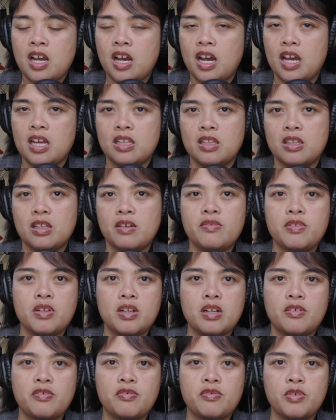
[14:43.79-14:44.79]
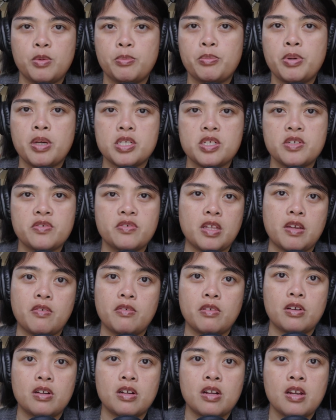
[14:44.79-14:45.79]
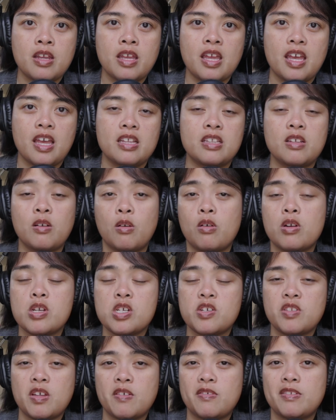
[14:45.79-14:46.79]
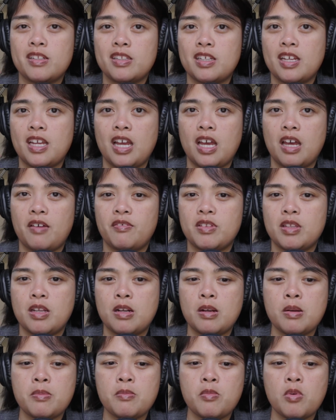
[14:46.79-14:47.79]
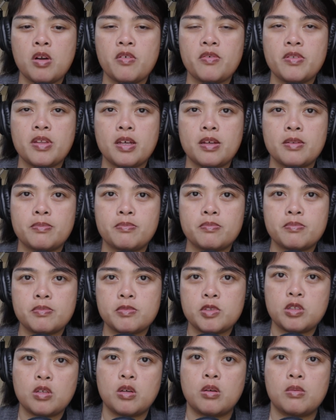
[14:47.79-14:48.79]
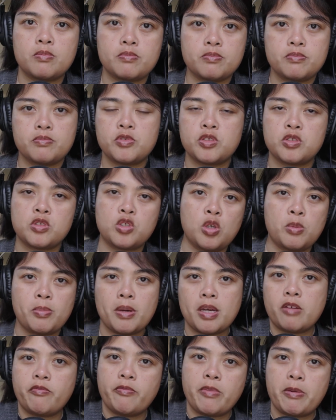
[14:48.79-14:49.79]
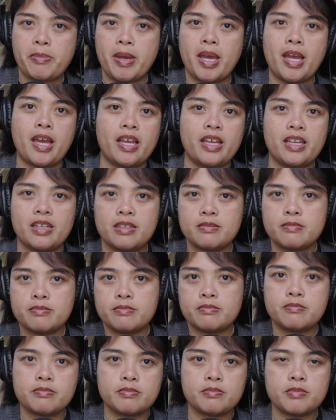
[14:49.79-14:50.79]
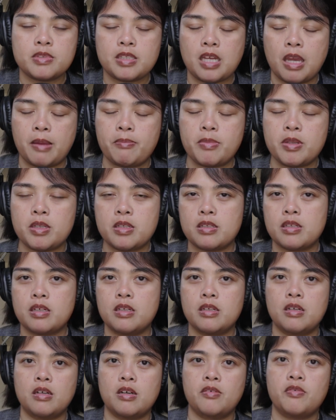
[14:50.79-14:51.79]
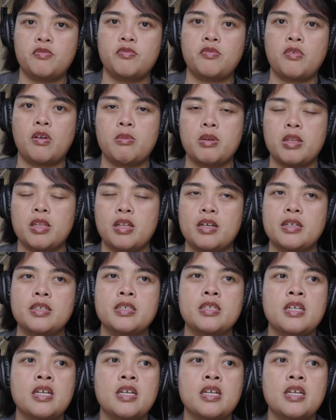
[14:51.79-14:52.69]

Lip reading: I love their fruit punch flavor and the orange flavor that they have. They're more of the scoop out of a bag type formula.